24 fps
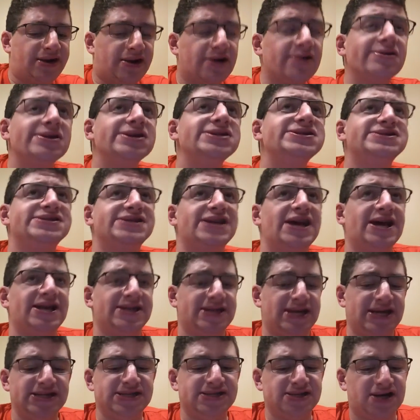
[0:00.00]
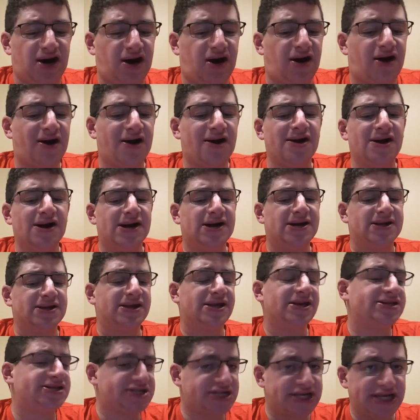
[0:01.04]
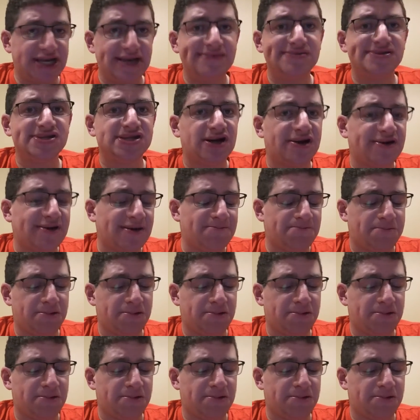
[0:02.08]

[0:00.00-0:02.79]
the Chiefs are in first place at 5-0.